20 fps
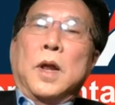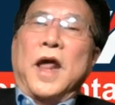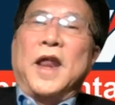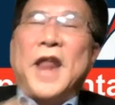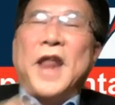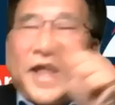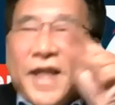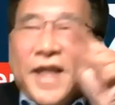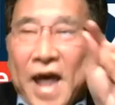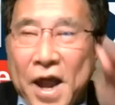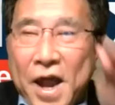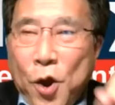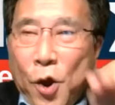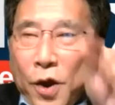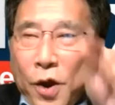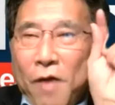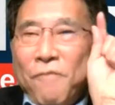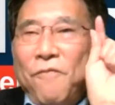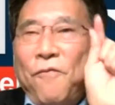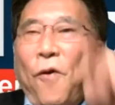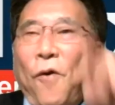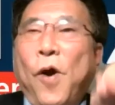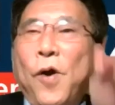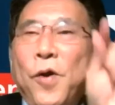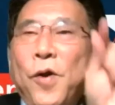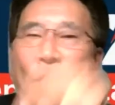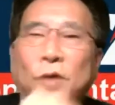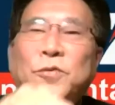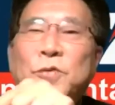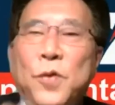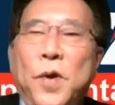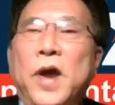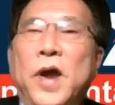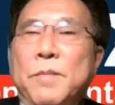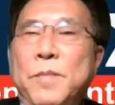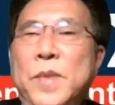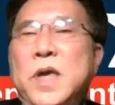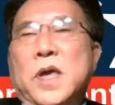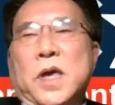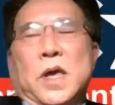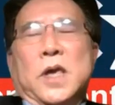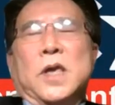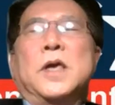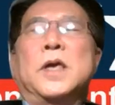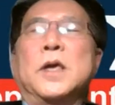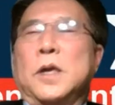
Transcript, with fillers: But they cannot afford not to hire me.